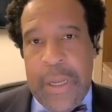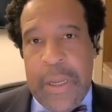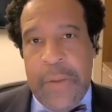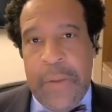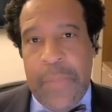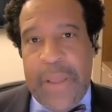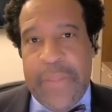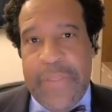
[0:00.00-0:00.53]

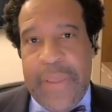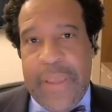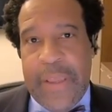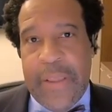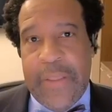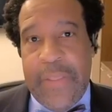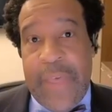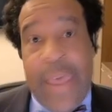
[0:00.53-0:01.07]
Um, I
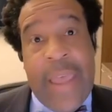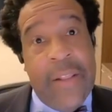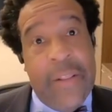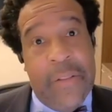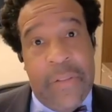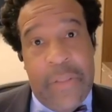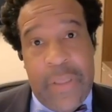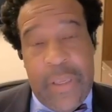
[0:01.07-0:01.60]
think that
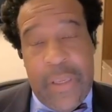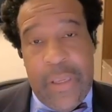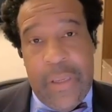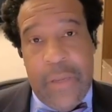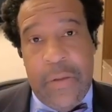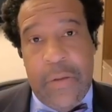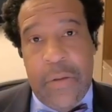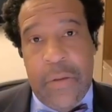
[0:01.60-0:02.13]

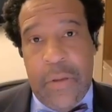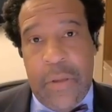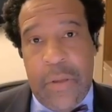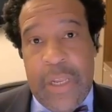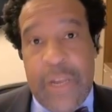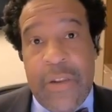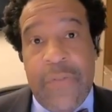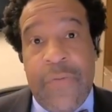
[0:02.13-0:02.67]
the
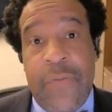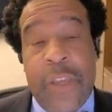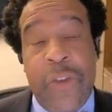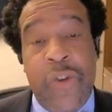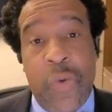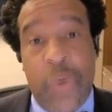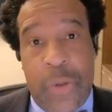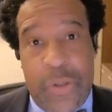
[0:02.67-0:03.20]

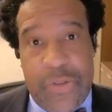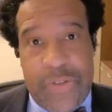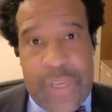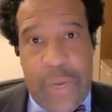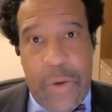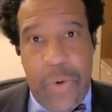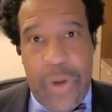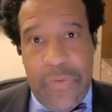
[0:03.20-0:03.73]
individuals,
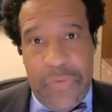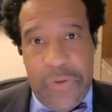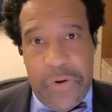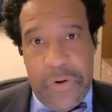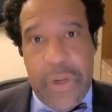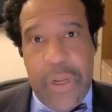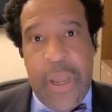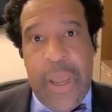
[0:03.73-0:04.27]

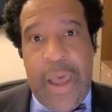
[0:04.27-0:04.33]
however,